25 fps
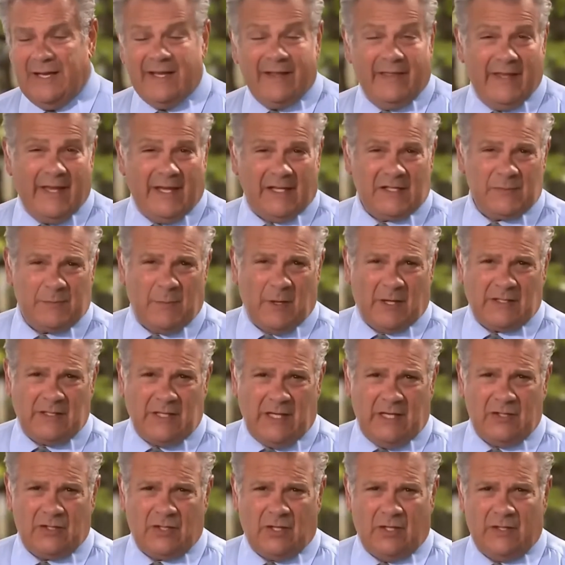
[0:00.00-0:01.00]
The
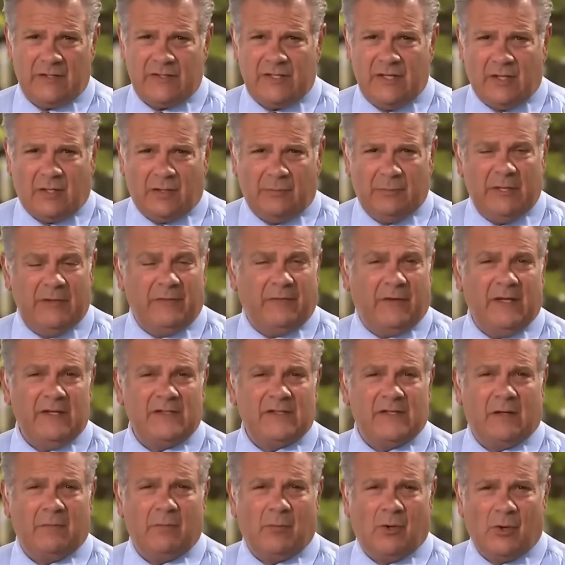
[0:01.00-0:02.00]
expectation is he could be
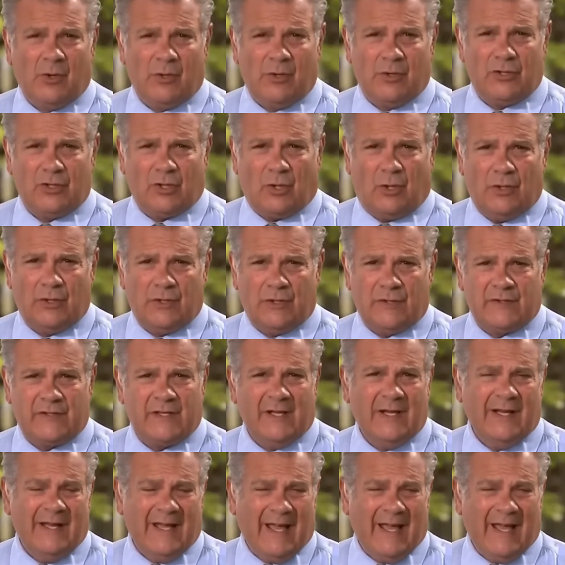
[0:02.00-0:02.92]
facing murder charges,